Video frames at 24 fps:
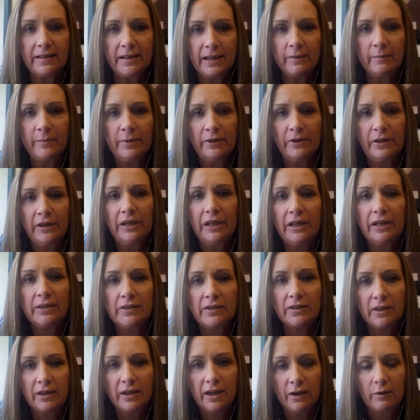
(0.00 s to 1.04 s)
the ability
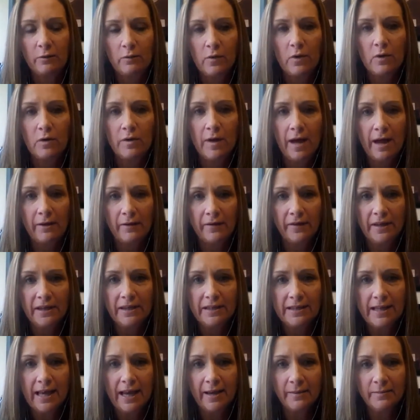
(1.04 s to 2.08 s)
to kind of roll out
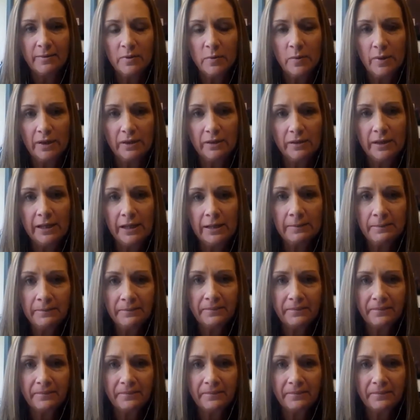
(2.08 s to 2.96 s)
these apps quickly?